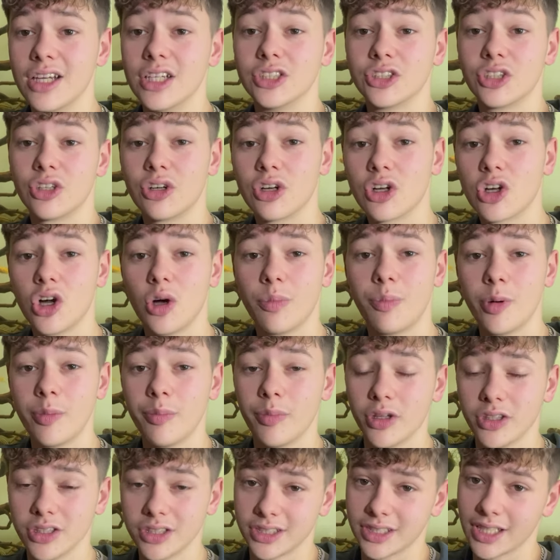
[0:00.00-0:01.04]
So in a couple
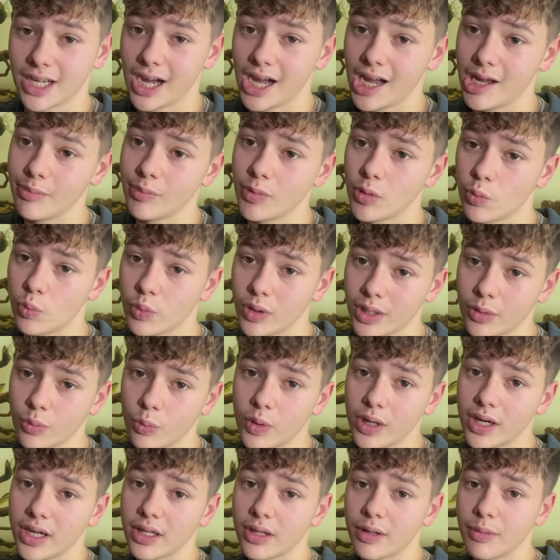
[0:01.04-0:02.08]
months time, we
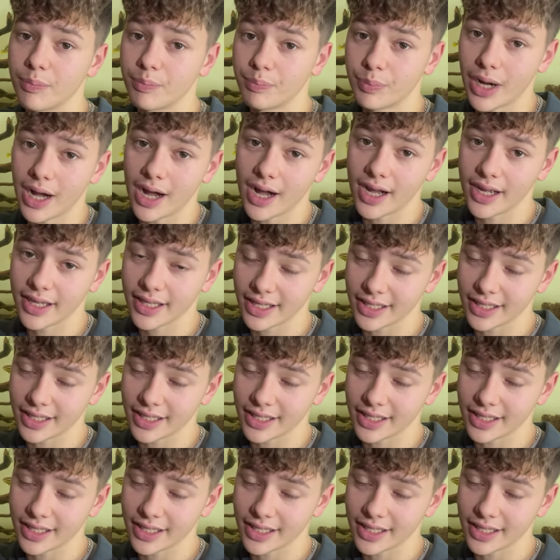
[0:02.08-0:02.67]
will buy